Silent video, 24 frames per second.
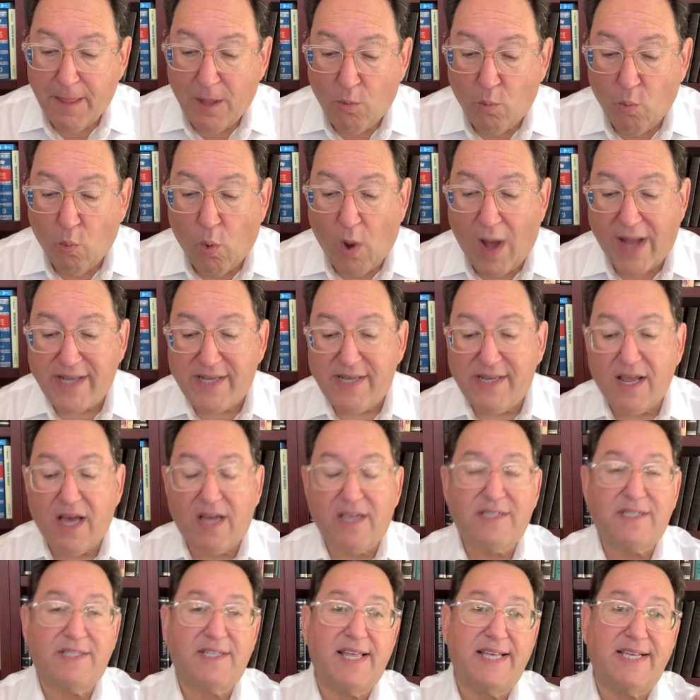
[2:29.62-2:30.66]
what
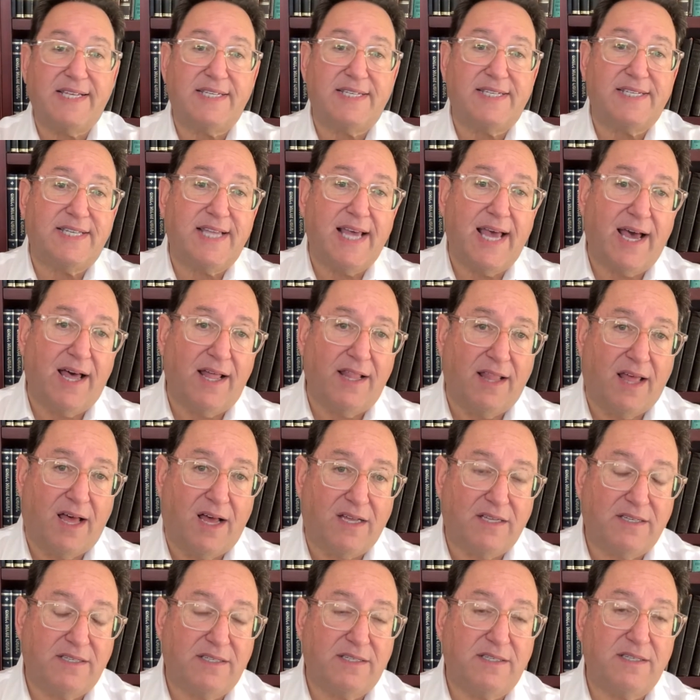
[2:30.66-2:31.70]
does this tell
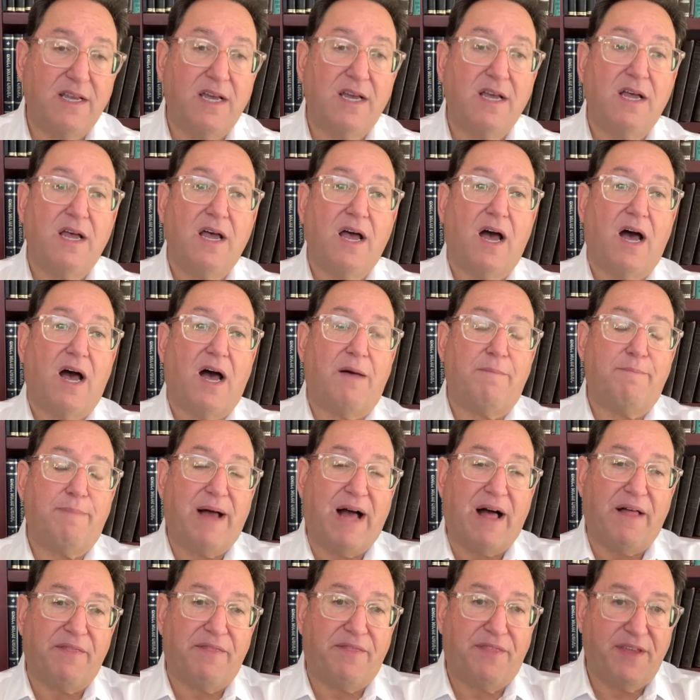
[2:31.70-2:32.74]
us
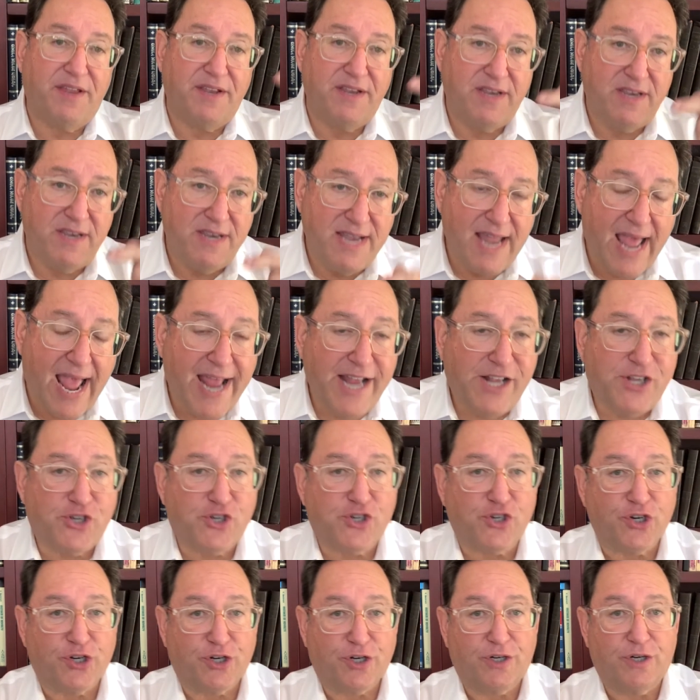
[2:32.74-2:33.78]
about the
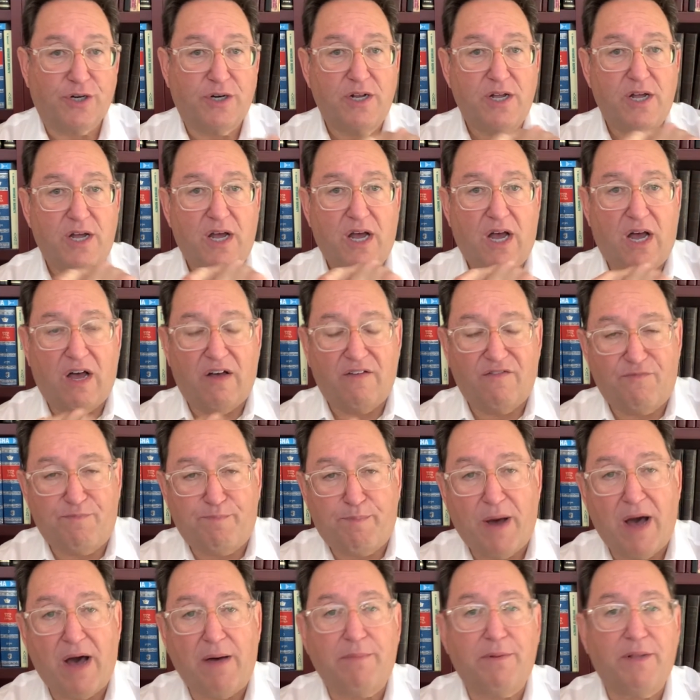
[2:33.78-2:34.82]
nature of
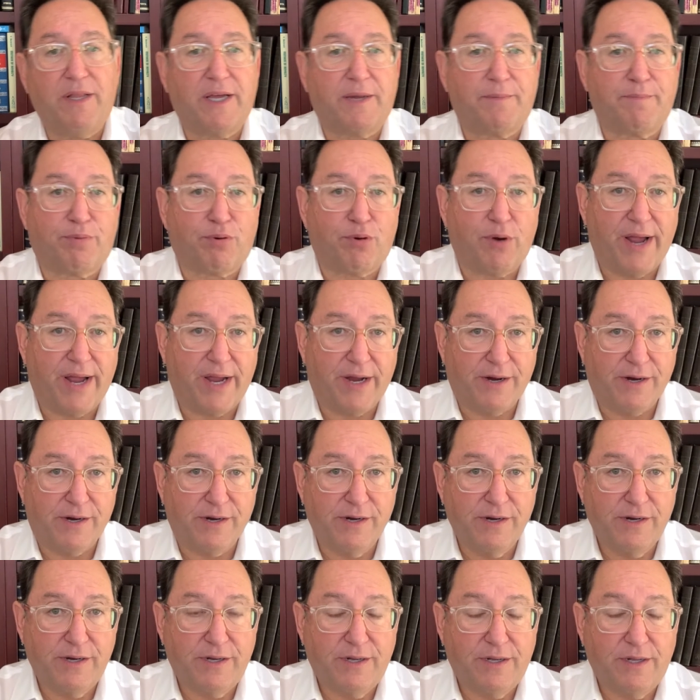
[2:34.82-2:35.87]
public
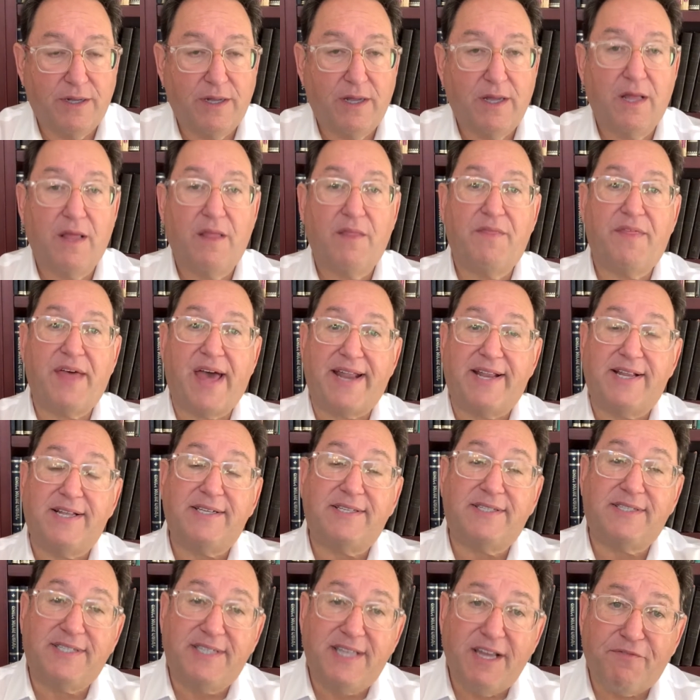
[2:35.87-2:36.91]
prayer that
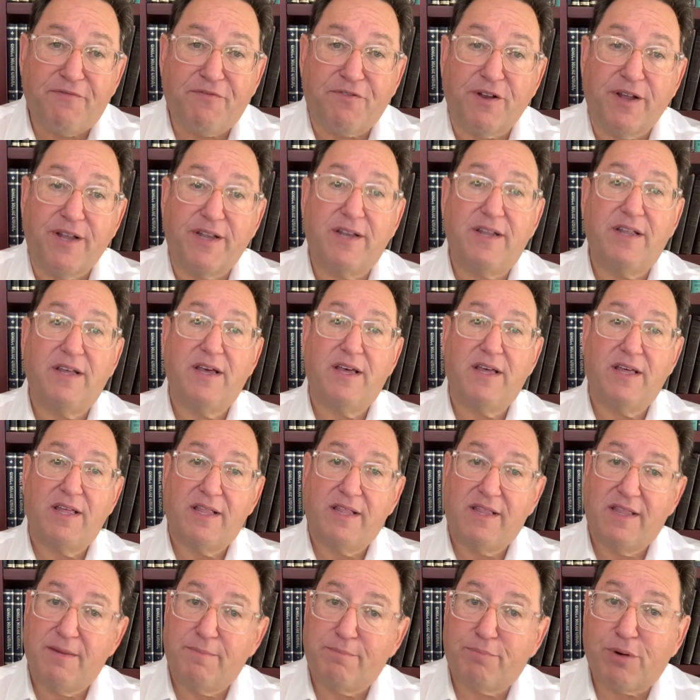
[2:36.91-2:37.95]
is different
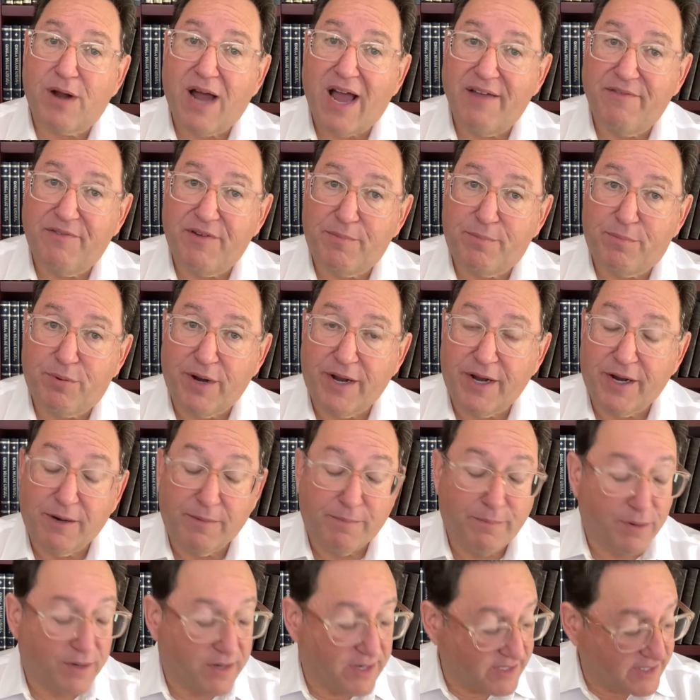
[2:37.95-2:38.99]
than private prayer?
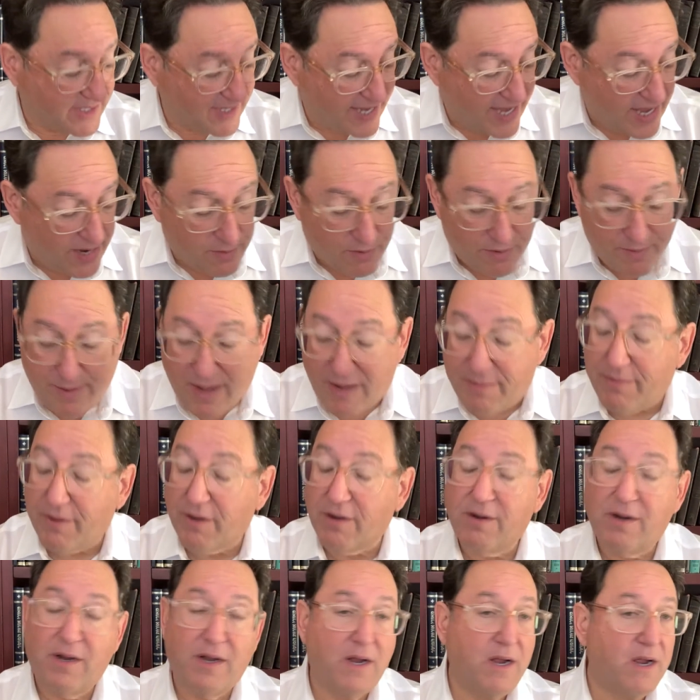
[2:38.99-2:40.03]
Because again,
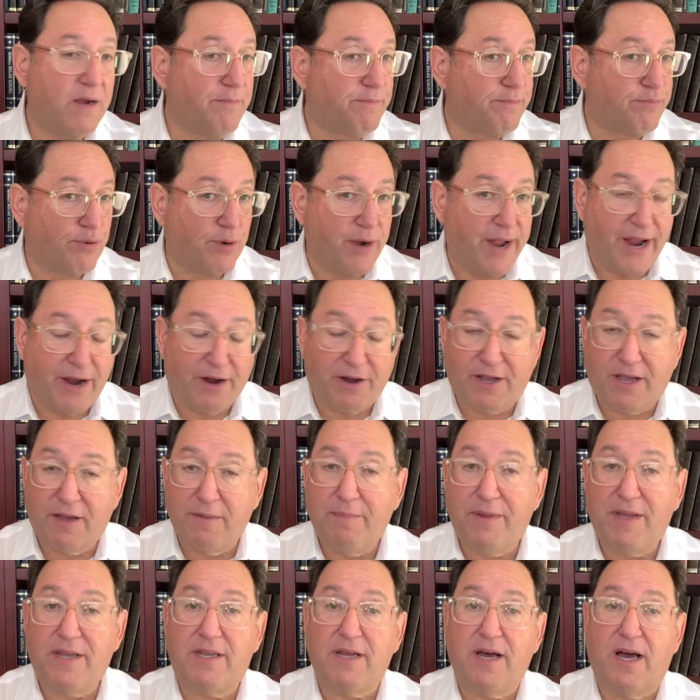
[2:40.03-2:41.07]
remember, prayer
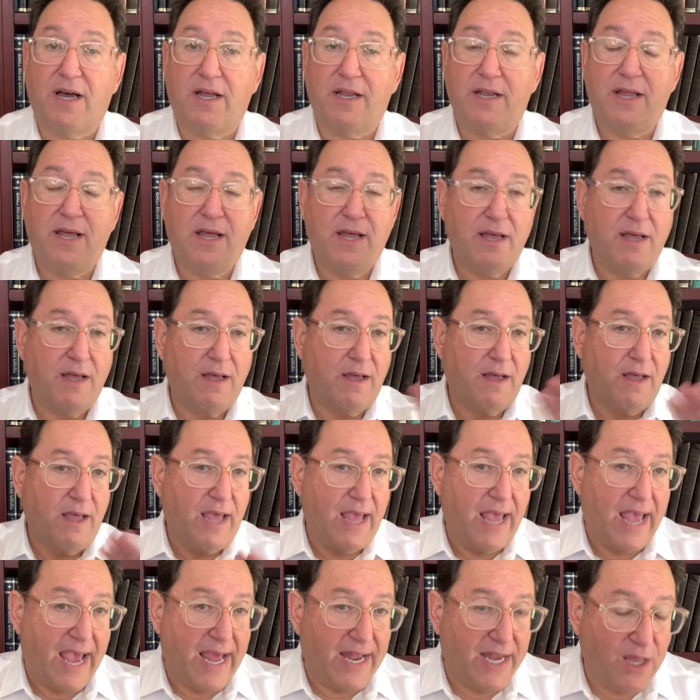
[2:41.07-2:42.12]
can be done
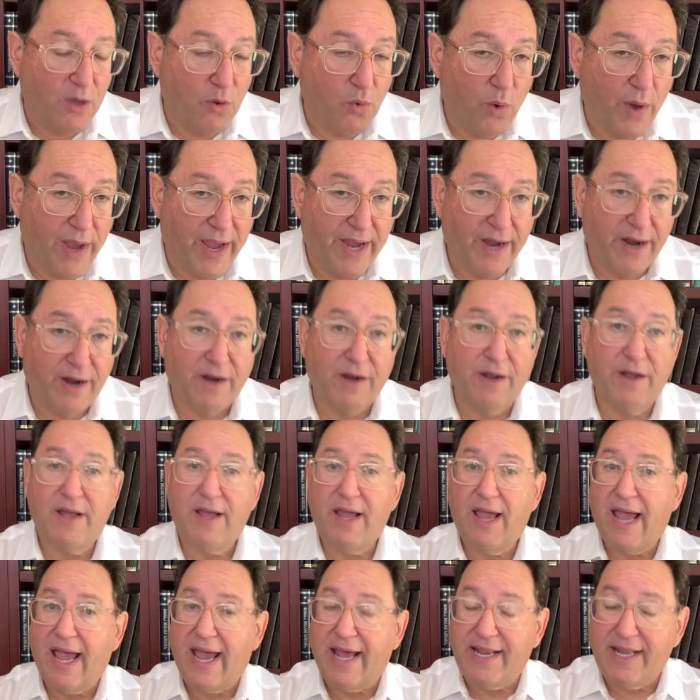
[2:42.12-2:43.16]
anywhere,
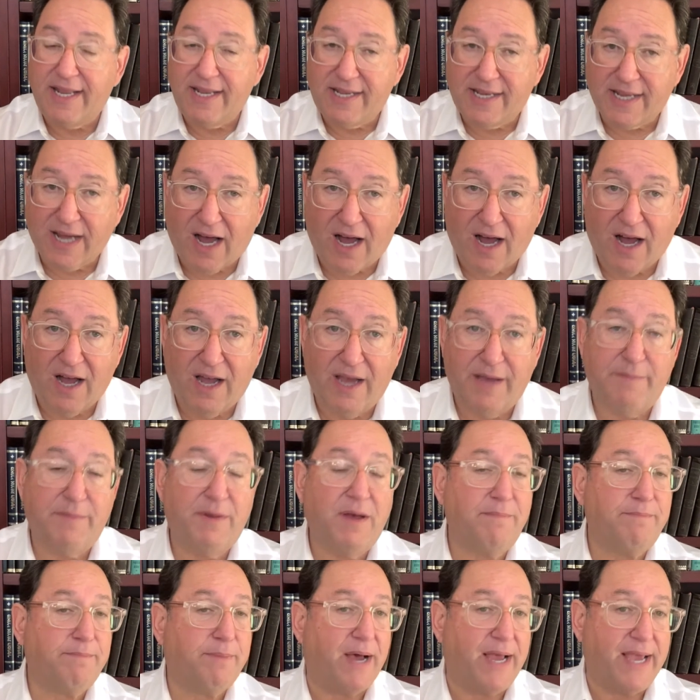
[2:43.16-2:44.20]

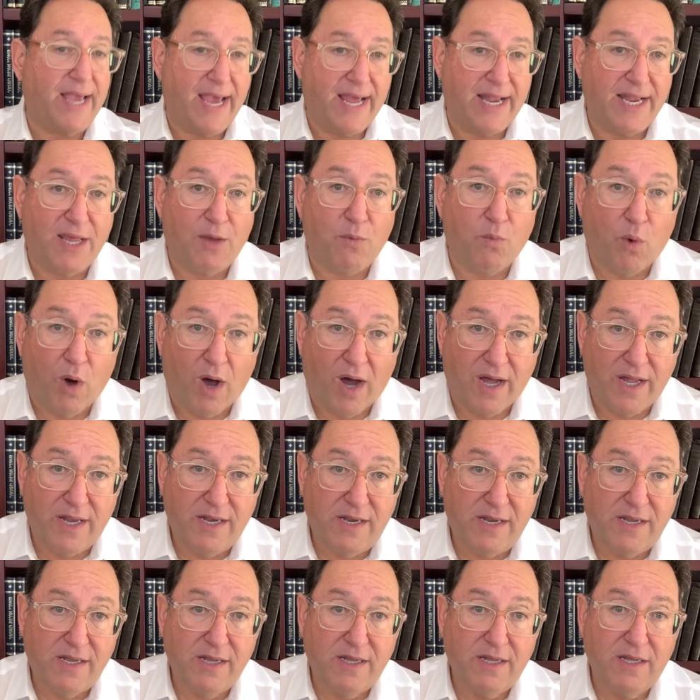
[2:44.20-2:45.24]
anytime, by
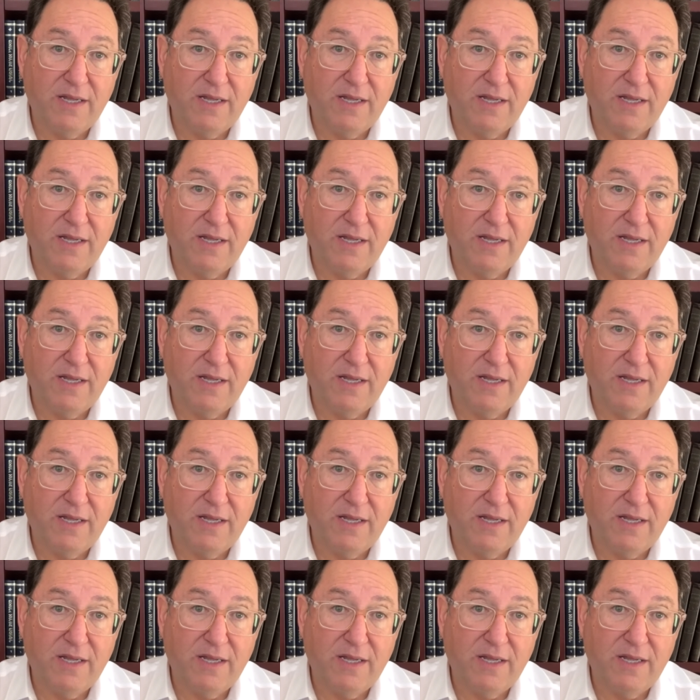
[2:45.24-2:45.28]
anyone.